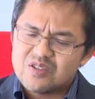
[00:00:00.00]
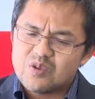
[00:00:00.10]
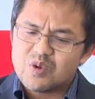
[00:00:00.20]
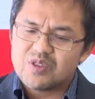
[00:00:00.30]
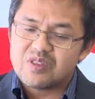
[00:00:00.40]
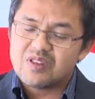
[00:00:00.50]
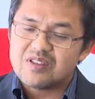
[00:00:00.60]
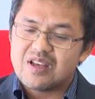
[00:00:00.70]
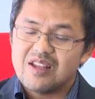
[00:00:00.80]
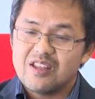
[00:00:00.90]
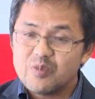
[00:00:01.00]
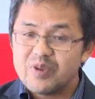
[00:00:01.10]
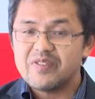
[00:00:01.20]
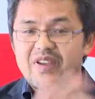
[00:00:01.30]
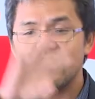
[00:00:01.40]
you want a little
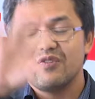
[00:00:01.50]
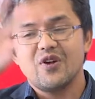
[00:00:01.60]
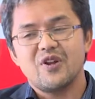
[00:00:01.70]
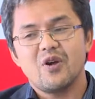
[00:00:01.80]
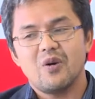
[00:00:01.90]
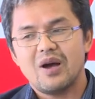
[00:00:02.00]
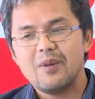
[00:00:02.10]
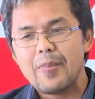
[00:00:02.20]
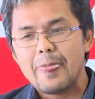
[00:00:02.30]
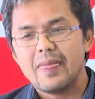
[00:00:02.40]
bit of airflow to go up